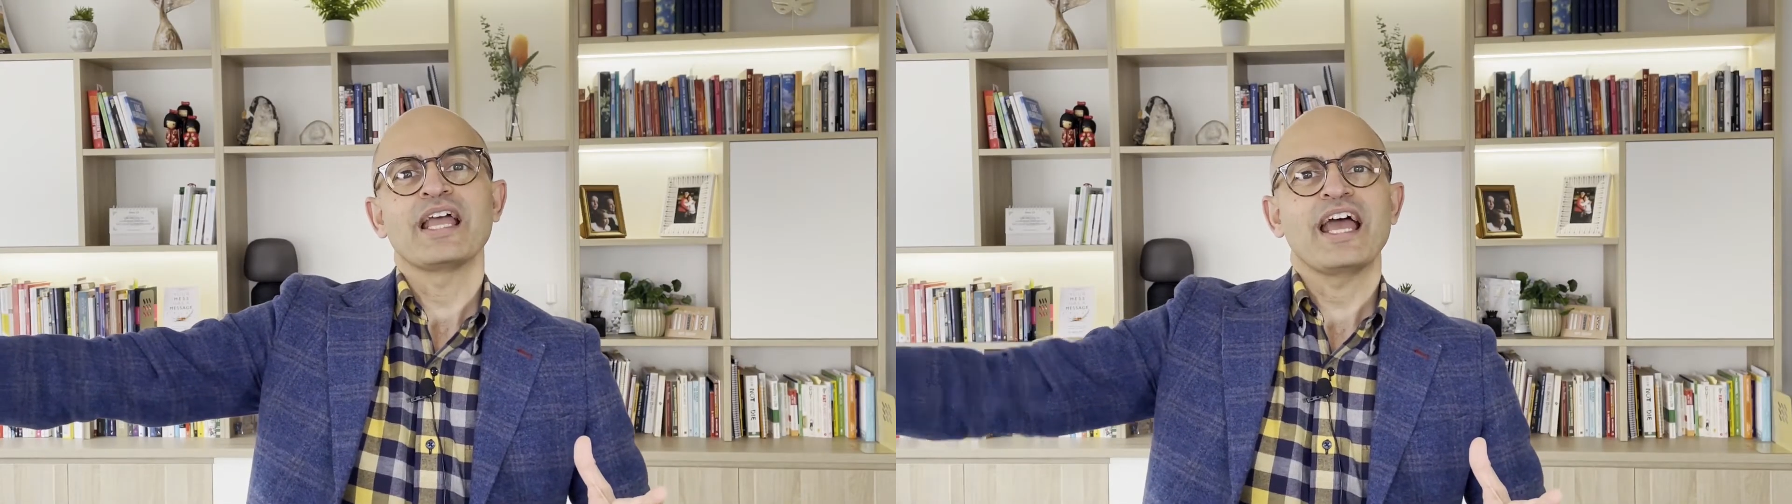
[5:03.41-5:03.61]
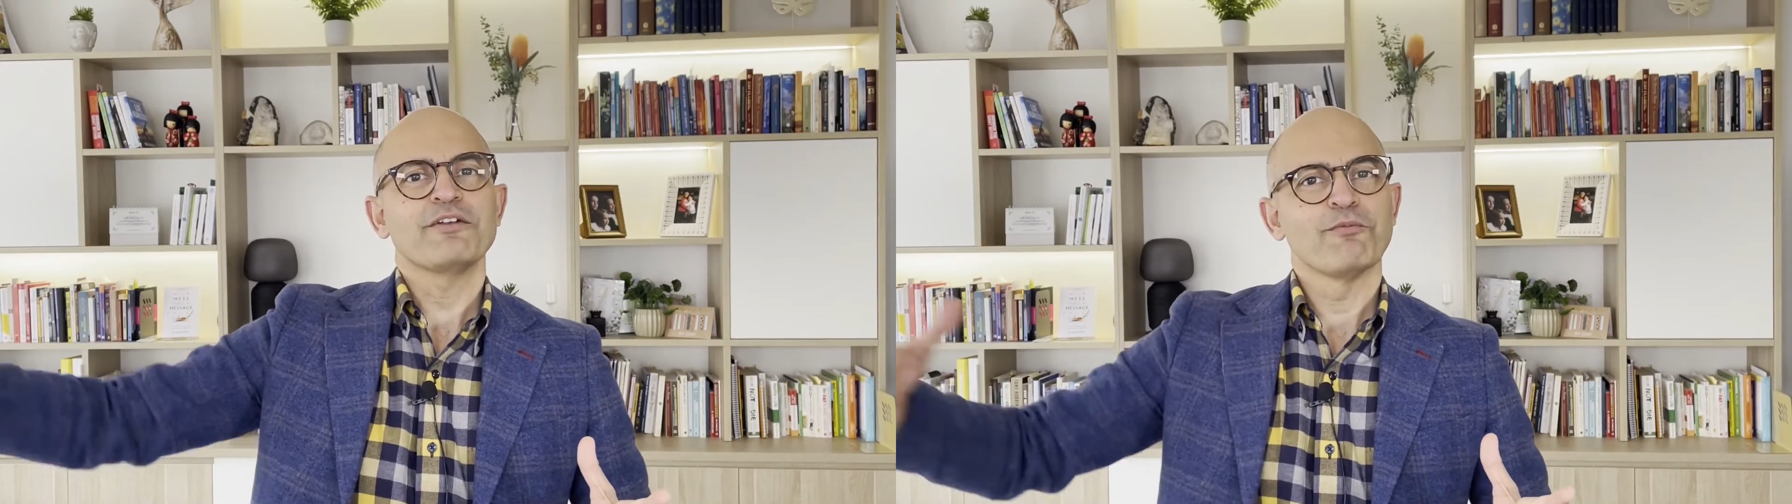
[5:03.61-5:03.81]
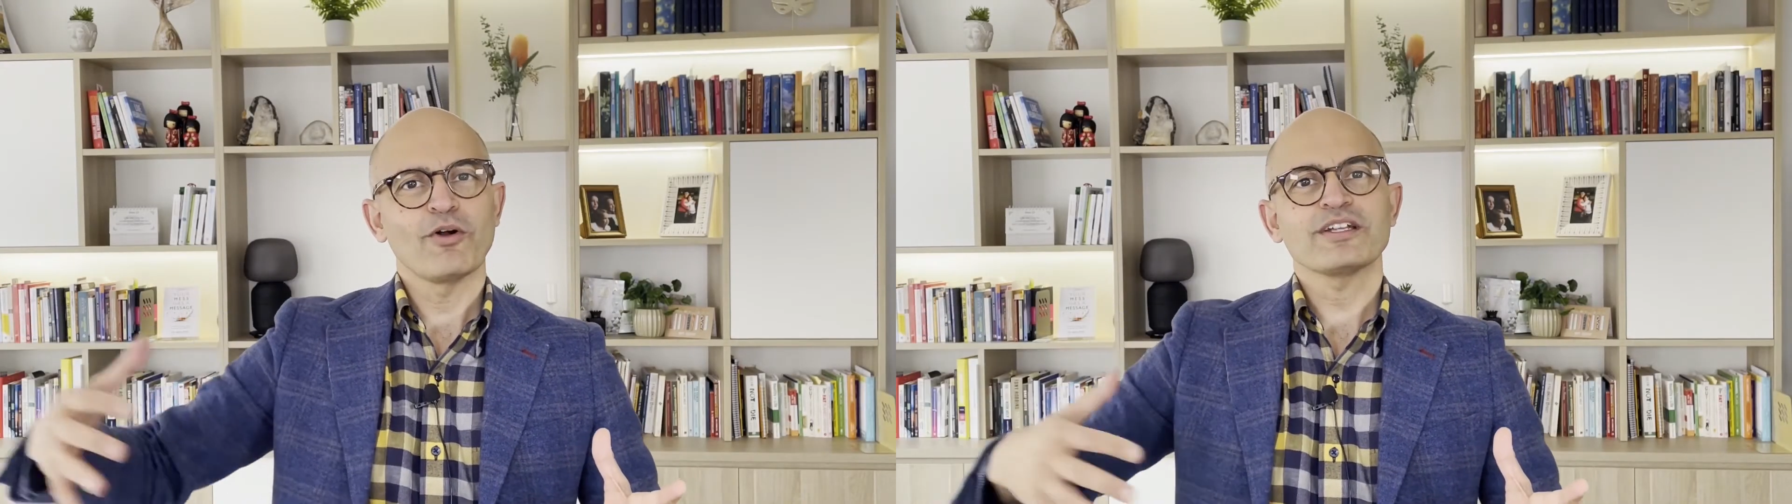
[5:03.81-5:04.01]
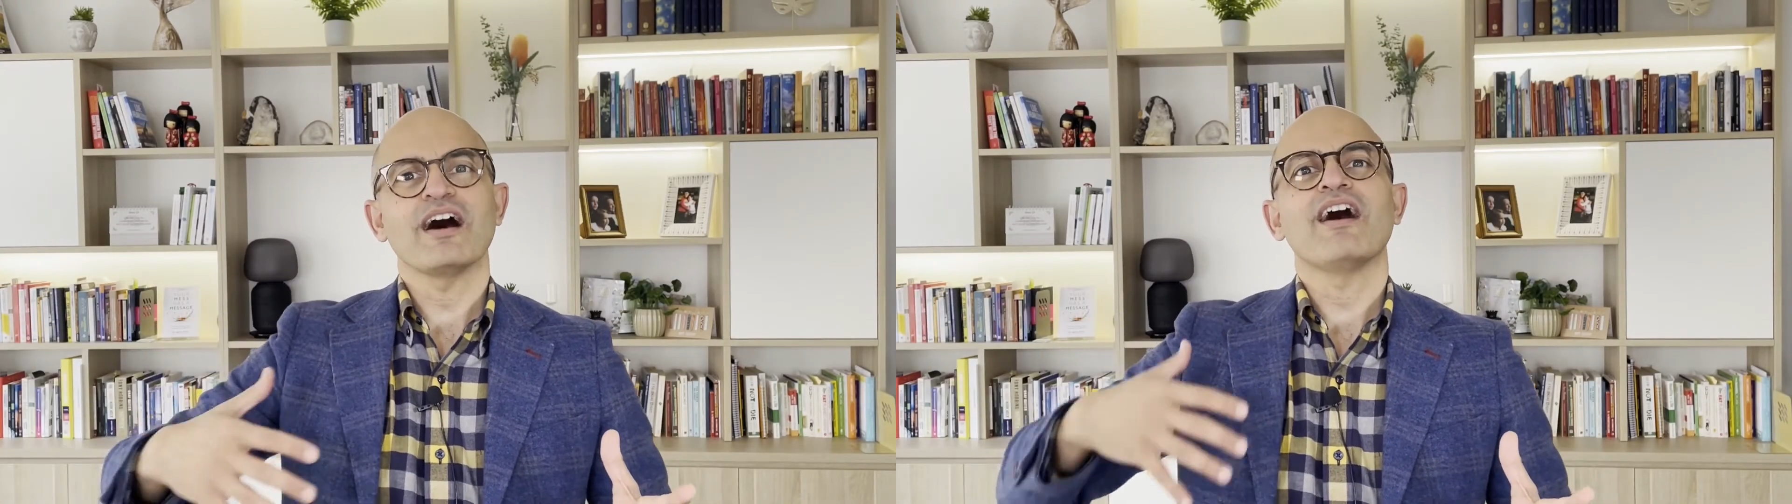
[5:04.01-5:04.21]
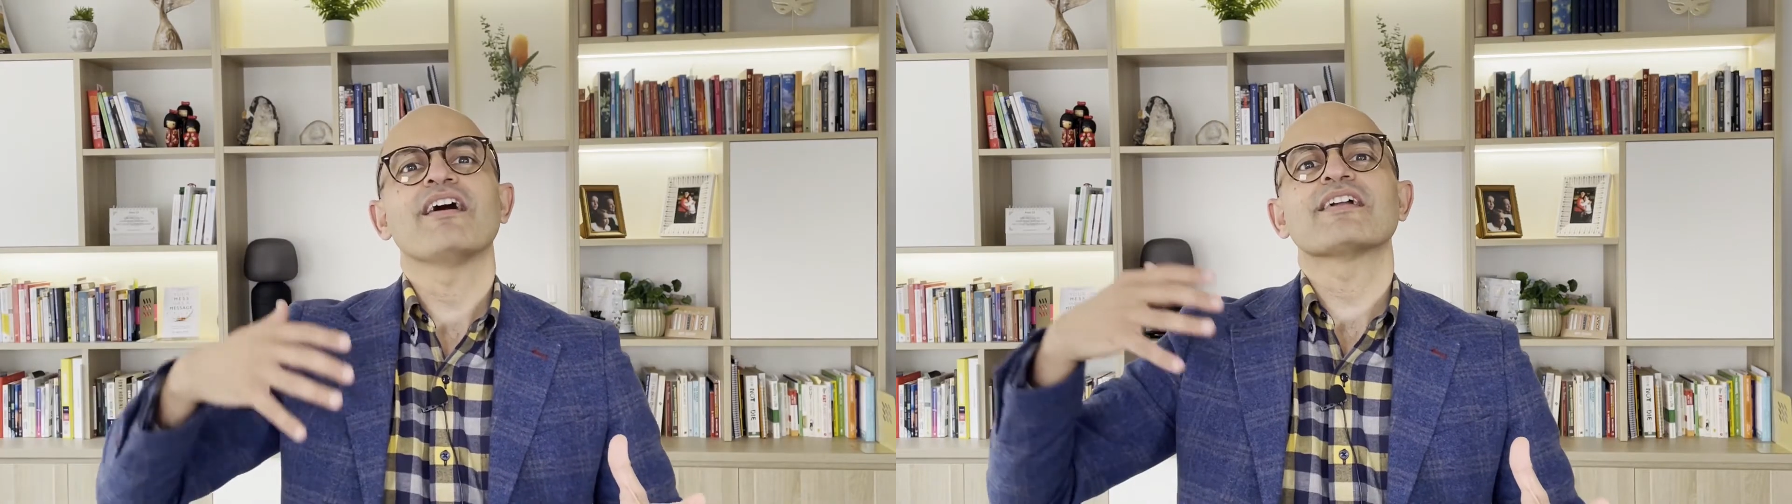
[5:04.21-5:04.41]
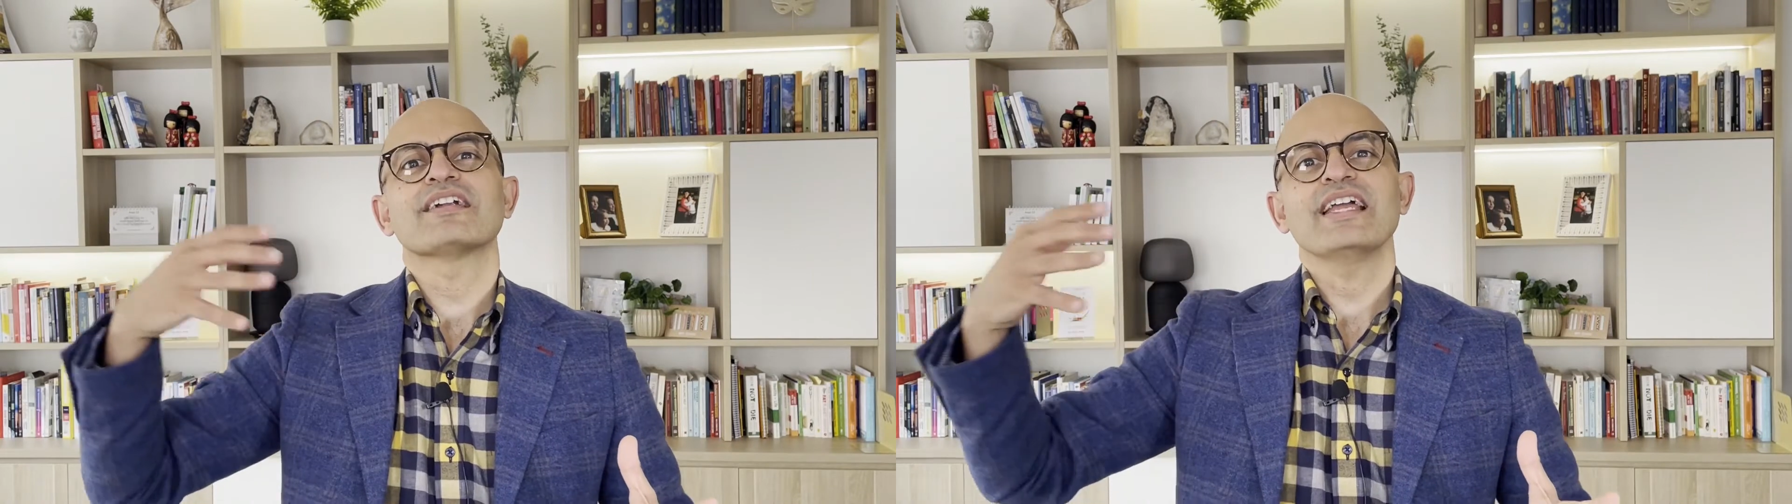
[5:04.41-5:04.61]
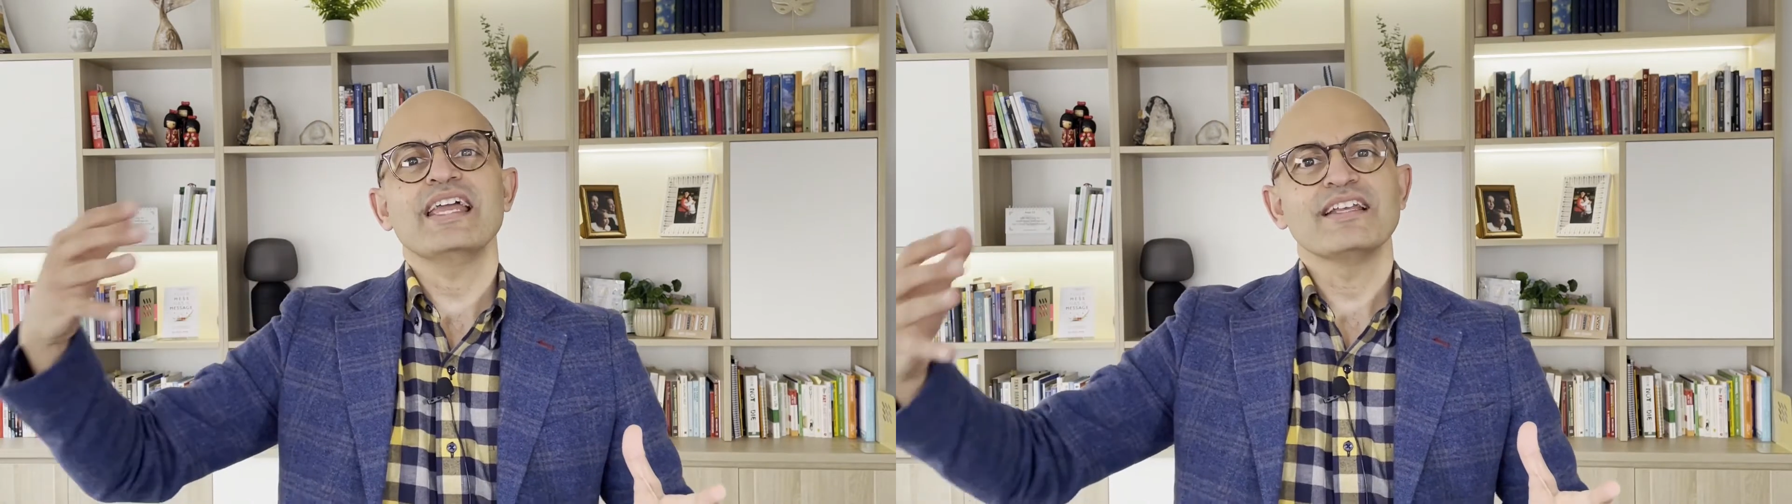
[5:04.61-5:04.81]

And what our